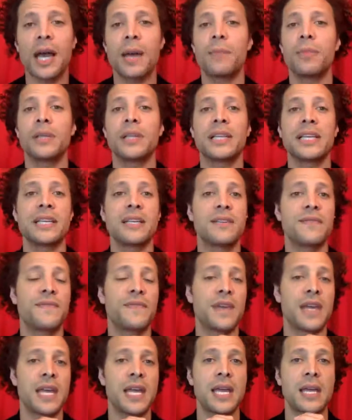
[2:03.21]
I believe
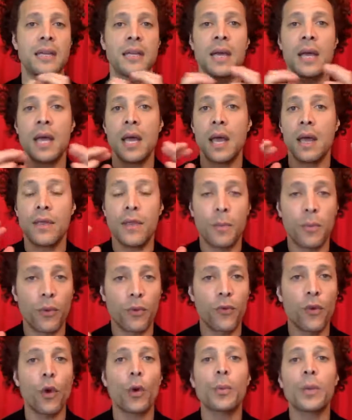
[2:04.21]
in the
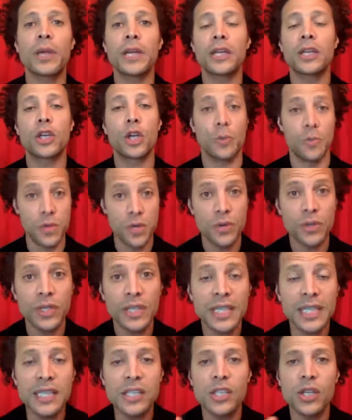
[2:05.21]
performing
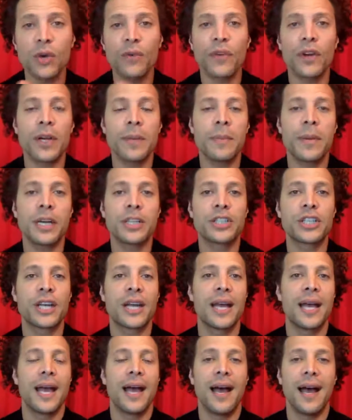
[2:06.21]
community so very much
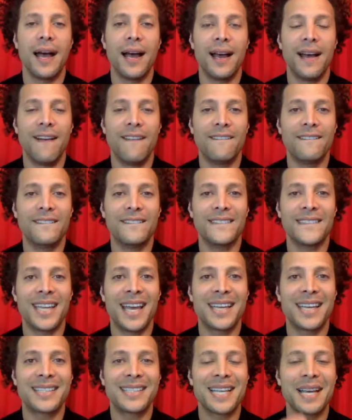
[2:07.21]

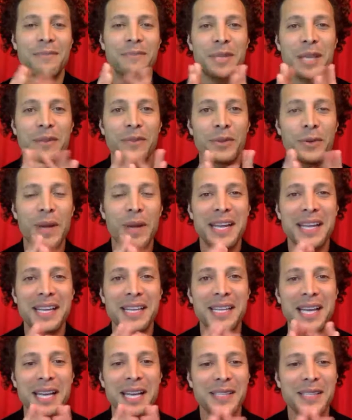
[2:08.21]
that I'm giving
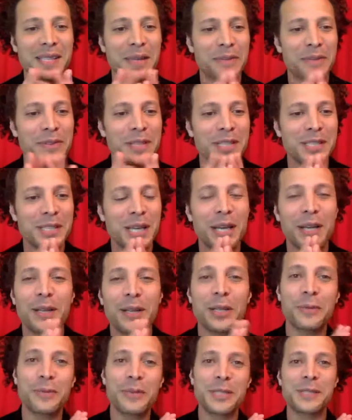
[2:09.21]
away something that's a
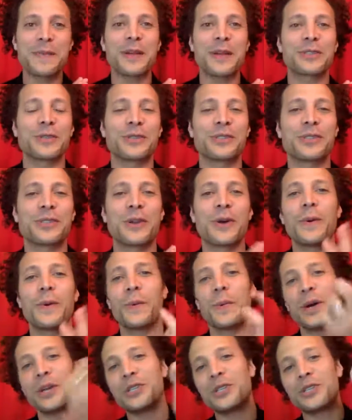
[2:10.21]
little bit special. So
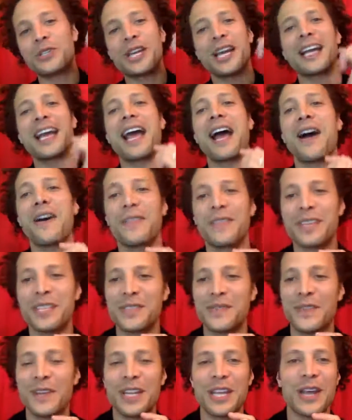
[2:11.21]
why don't you check out
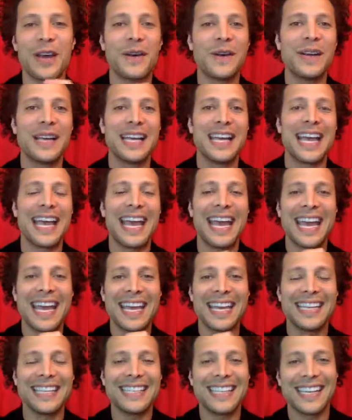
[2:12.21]
this video
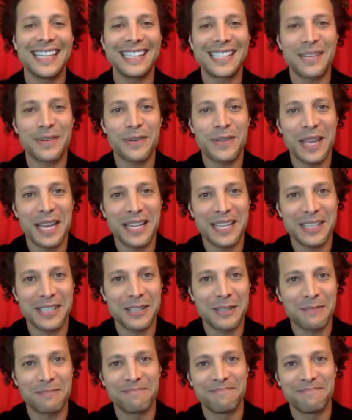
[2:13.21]
and see what that is.